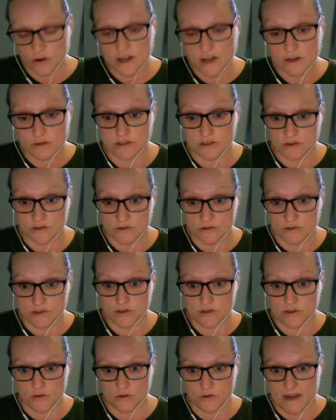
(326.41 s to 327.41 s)
not in all schools
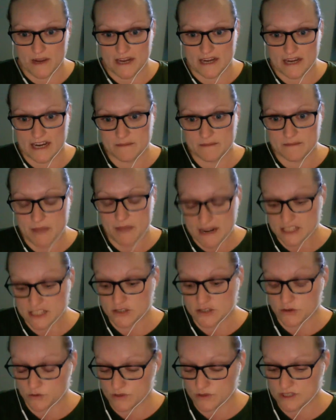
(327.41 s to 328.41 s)
at all, but in many
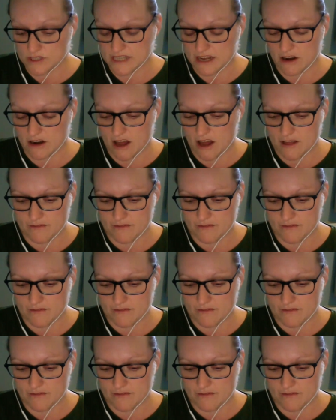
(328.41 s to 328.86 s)
schools still,